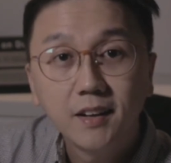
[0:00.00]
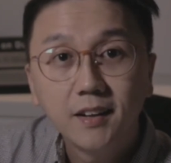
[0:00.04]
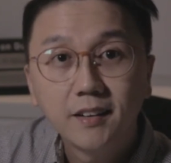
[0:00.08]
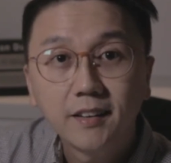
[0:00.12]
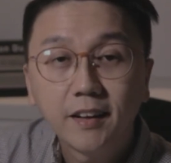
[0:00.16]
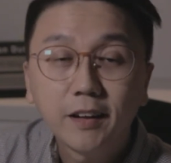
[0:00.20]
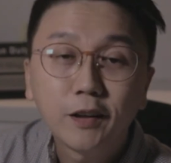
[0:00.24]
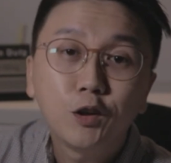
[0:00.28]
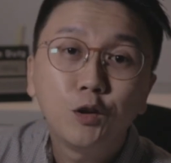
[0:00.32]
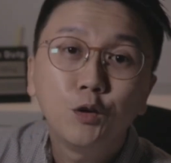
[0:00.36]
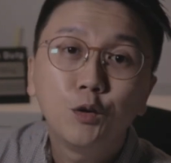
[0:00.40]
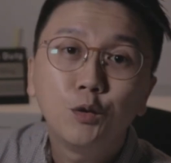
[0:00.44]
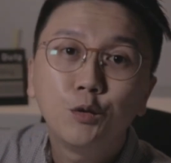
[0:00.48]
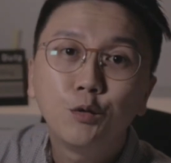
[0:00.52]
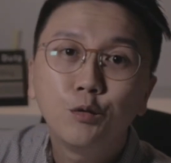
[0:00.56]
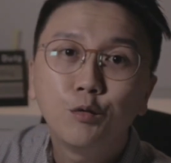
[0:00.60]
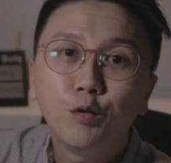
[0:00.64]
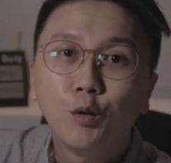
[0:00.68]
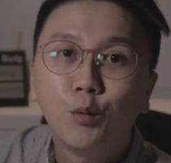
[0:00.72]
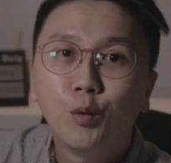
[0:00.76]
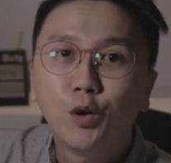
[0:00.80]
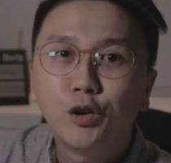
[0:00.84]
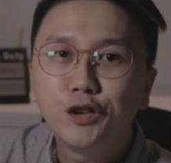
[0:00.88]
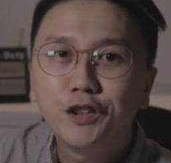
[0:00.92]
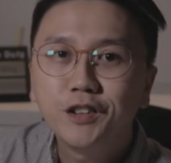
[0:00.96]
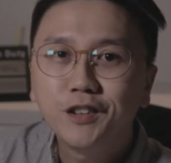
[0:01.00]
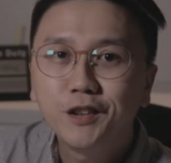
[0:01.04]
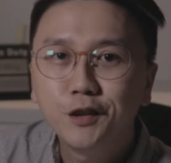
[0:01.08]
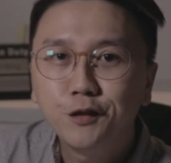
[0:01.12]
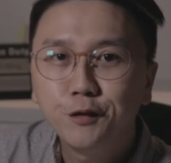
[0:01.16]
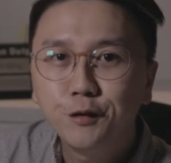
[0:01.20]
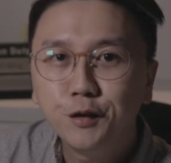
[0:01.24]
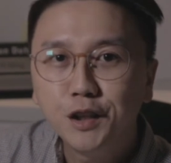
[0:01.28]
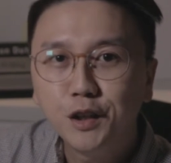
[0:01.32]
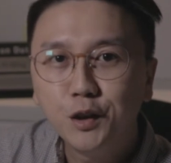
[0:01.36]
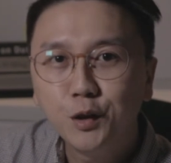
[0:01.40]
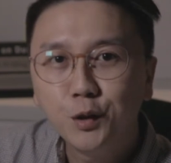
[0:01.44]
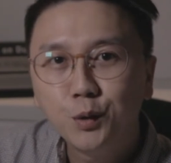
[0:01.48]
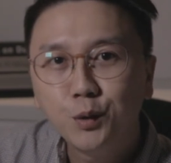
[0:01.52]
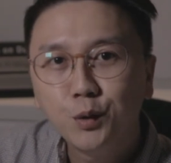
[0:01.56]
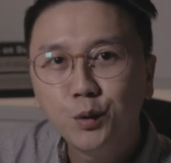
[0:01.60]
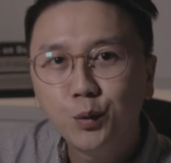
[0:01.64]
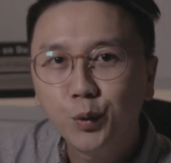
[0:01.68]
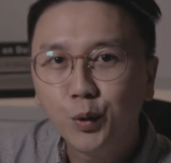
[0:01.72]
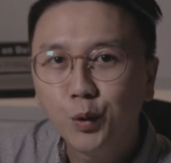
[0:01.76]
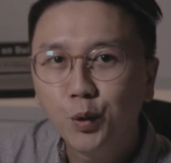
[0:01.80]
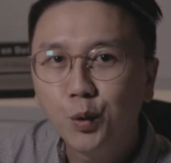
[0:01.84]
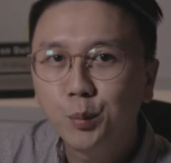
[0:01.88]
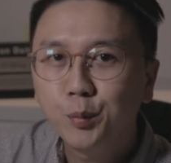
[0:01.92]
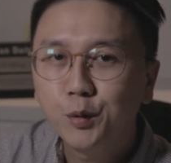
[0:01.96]
Thank you for watching this video.
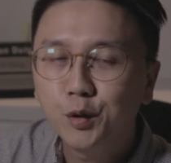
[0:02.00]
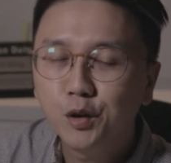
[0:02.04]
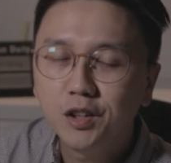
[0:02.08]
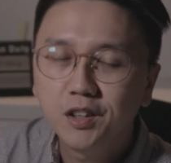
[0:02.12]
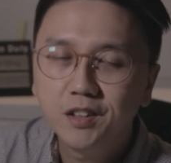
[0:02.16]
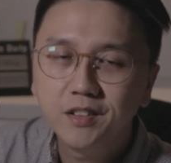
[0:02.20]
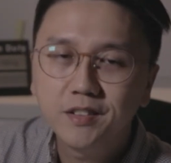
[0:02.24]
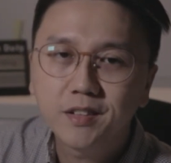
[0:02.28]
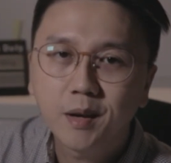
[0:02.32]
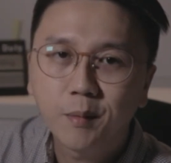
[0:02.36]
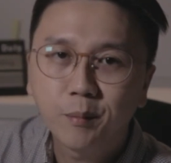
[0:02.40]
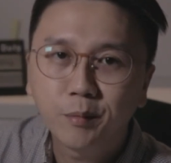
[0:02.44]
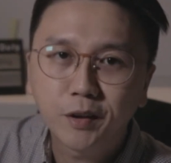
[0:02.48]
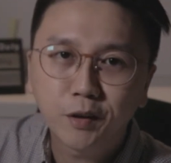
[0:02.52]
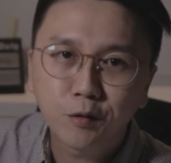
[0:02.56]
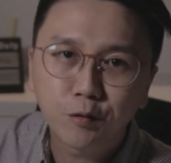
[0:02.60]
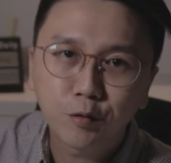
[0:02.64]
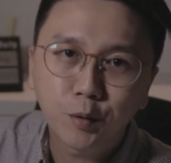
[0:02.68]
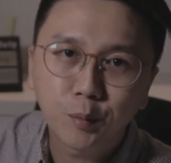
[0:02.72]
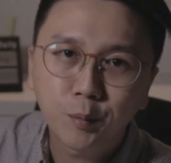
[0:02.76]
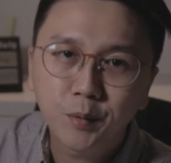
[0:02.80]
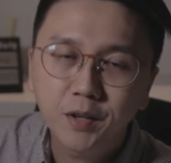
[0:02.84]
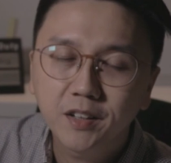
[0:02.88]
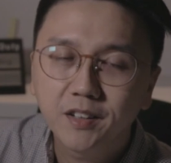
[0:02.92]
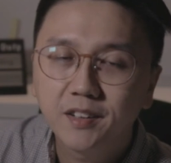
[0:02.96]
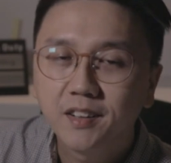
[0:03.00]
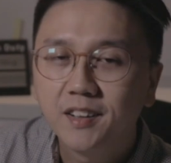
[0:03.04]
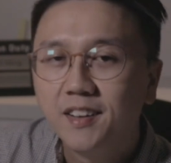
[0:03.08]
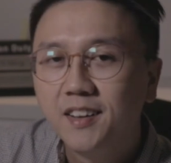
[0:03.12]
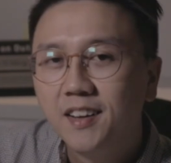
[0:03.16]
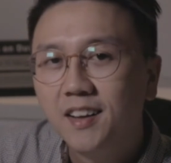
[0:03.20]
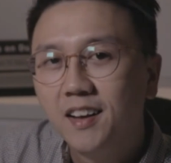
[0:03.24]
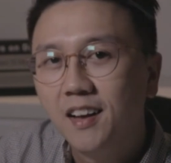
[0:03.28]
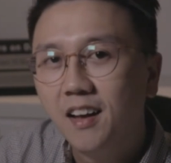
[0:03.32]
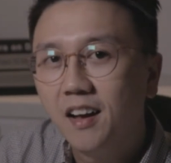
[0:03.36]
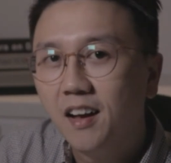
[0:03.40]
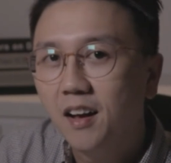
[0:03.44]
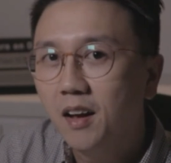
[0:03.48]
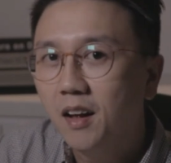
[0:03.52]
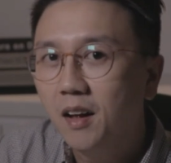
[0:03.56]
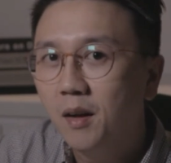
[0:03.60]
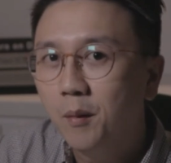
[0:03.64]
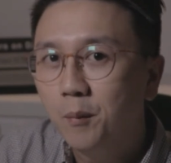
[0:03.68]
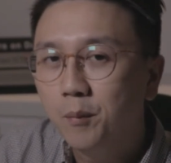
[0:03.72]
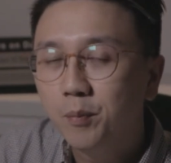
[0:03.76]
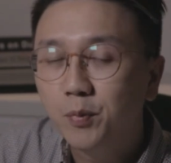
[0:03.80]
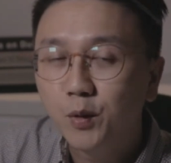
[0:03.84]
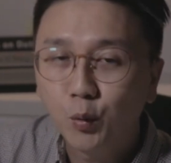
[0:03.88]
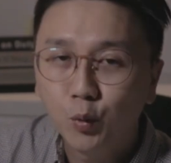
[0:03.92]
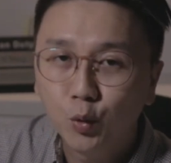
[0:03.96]
We hope you learned something from it.
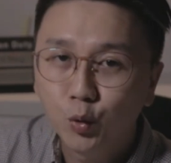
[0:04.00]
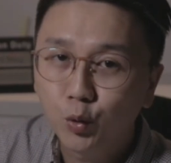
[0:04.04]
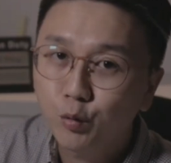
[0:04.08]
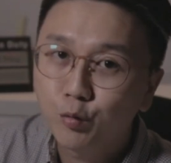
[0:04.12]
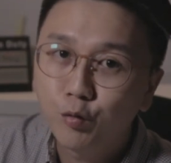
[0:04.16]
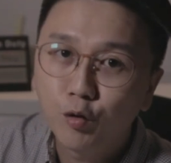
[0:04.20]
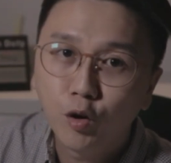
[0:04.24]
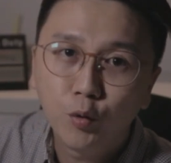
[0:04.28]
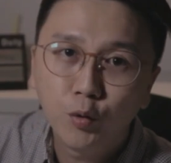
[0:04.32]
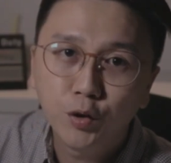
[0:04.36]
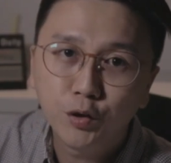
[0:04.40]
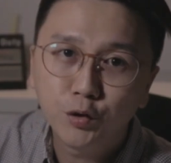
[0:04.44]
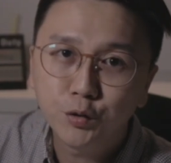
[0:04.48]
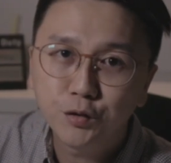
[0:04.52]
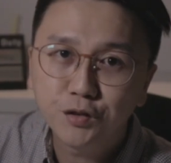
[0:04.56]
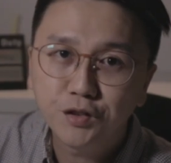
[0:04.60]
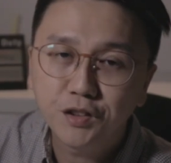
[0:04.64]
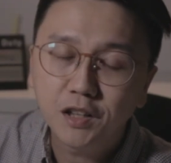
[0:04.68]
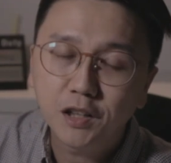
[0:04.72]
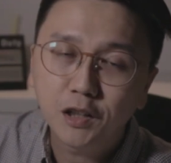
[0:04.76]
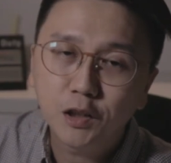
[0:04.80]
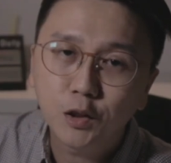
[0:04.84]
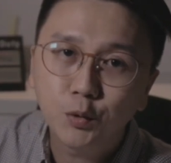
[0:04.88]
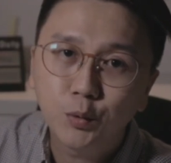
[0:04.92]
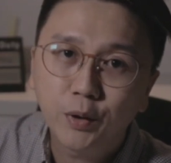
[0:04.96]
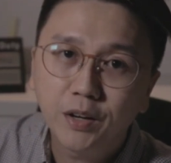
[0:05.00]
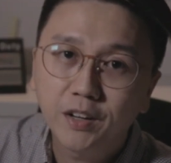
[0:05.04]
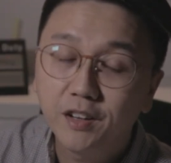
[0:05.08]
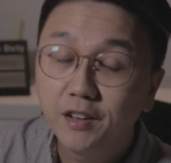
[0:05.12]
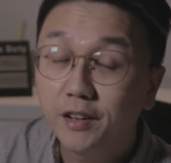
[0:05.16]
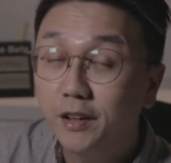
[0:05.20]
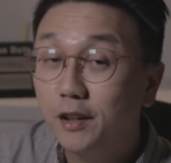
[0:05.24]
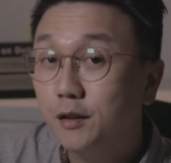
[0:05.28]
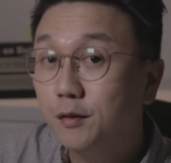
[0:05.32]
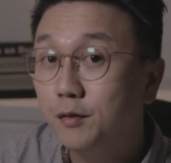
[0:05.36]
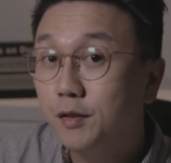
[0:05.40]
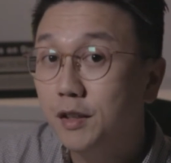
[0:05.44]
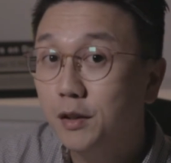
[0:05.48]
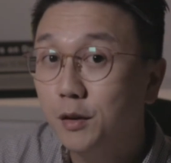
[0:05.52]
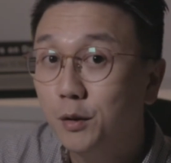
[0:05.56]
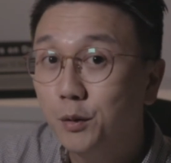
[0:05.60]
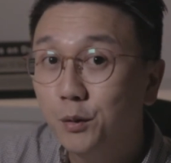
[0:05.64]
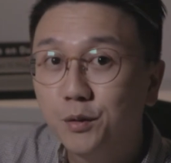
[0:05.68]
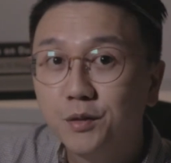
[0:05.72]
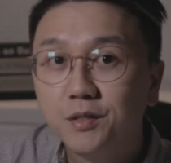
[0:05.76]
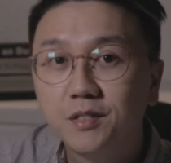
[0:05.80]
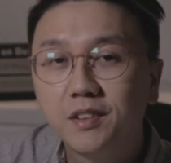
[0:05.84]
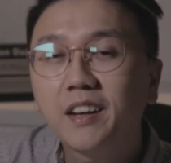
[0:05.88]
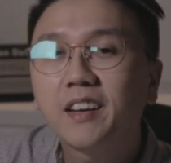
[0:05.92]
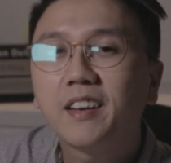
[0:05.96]
Um, we look forward to seeing you at the next video.
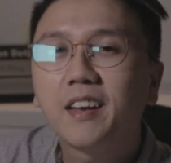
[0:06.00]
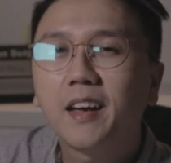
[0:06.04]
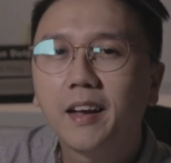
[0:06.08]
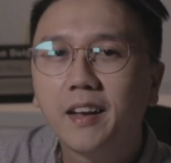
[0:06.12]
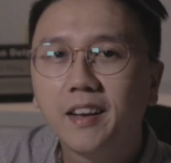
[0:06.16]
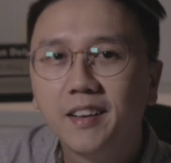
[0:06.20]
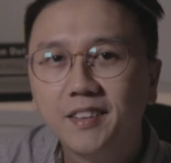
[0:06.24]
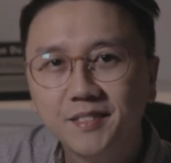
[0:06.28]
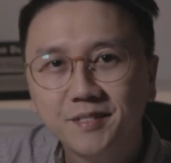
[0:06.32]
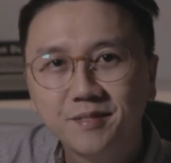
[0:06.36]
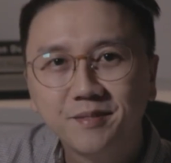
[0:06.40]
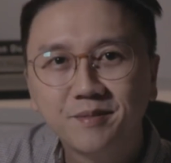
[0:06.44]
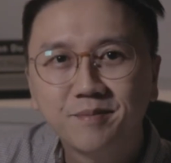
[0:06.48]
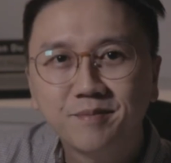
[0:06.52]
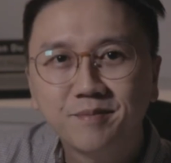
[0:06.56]
Take care.